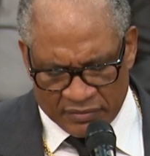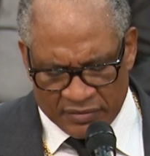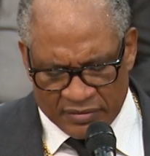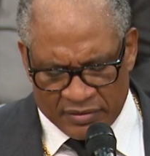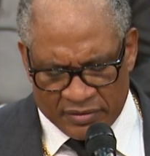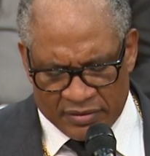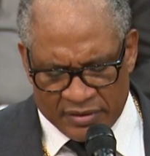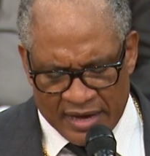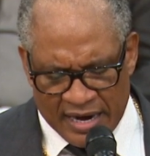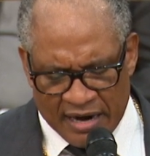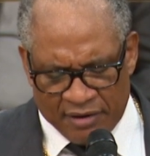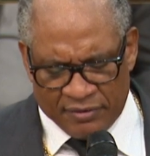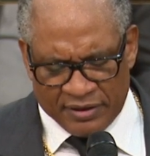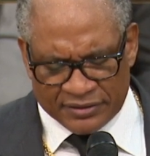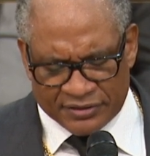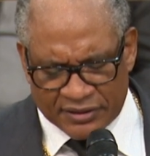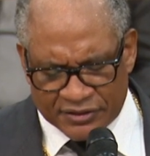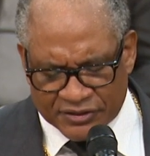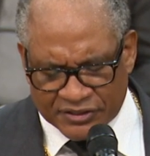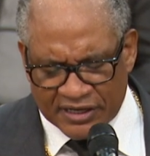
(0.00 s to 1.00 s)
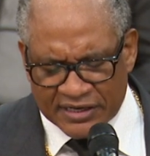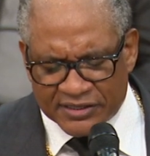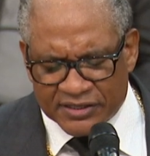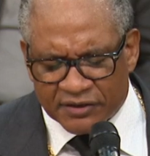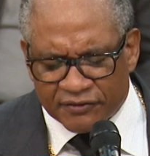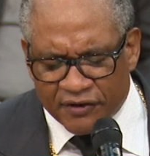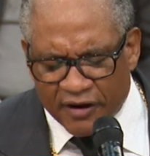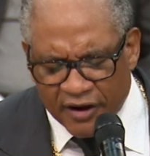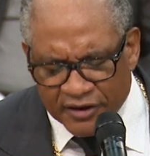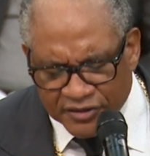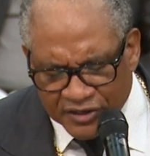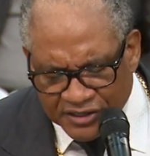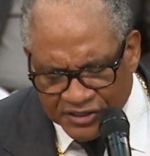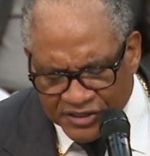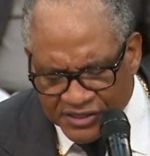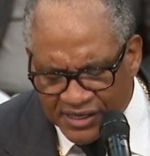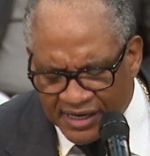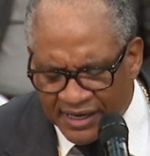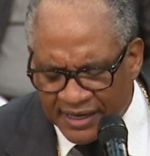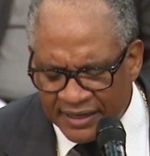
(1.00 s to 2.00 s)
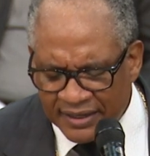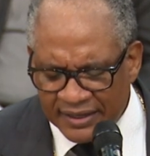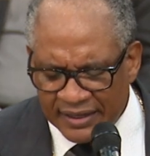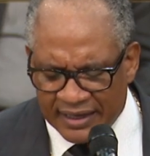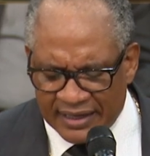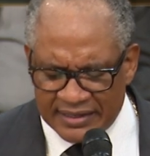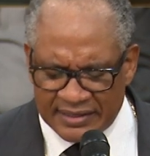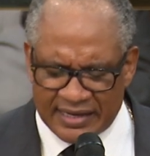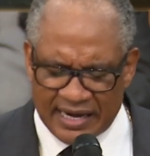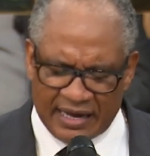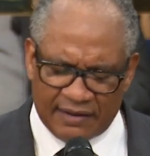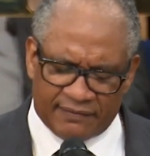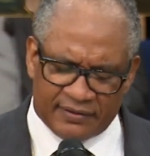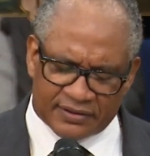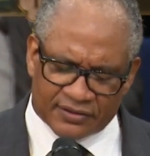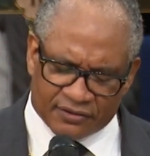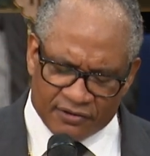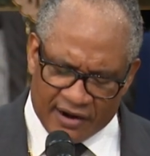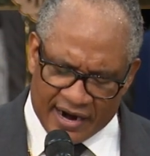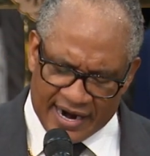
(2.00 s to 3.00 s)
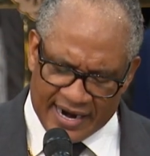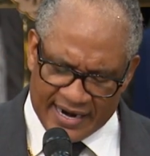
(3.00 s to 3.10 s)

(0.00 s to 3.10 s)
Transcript: There is a sense of urgency in David's cry